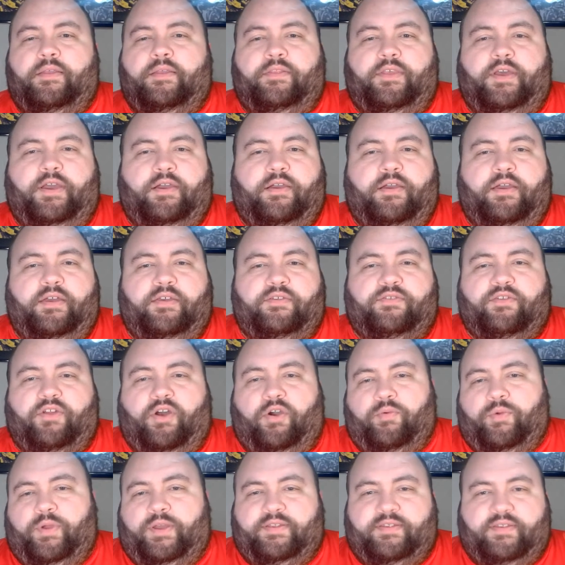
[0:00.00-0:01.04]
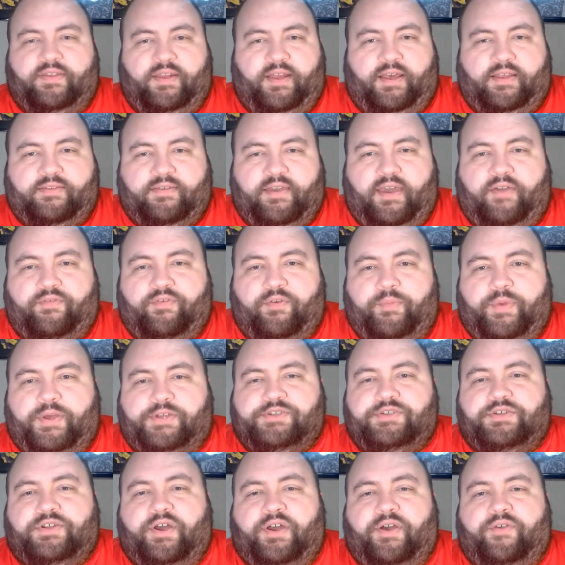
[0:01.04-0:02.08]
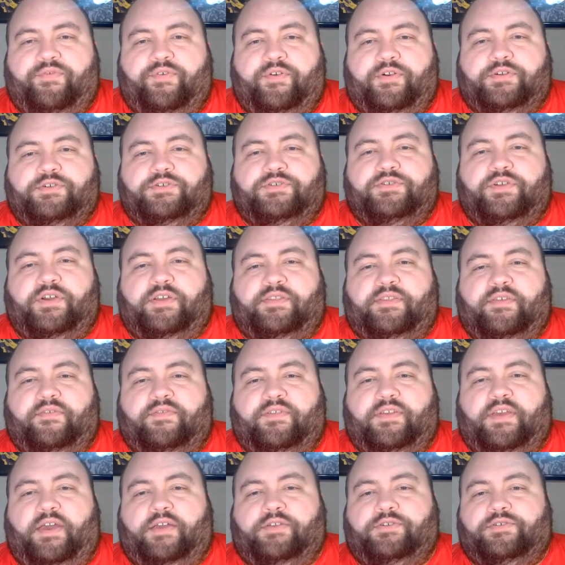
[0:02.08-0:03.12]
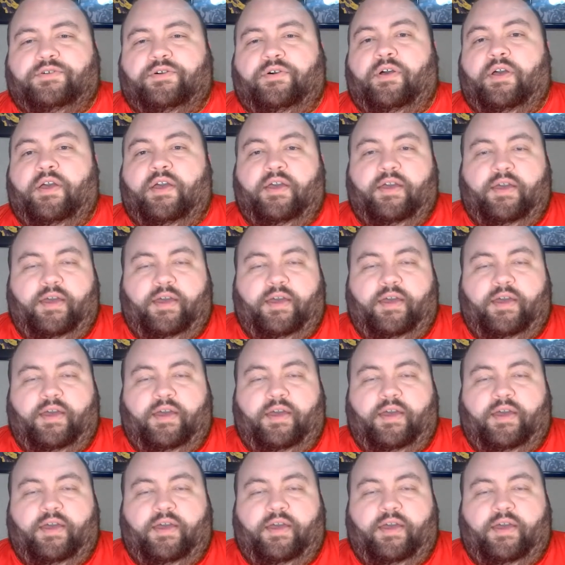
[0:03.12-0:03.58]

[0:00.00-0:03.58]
there is no reason not to have a much tougher strength of schedule,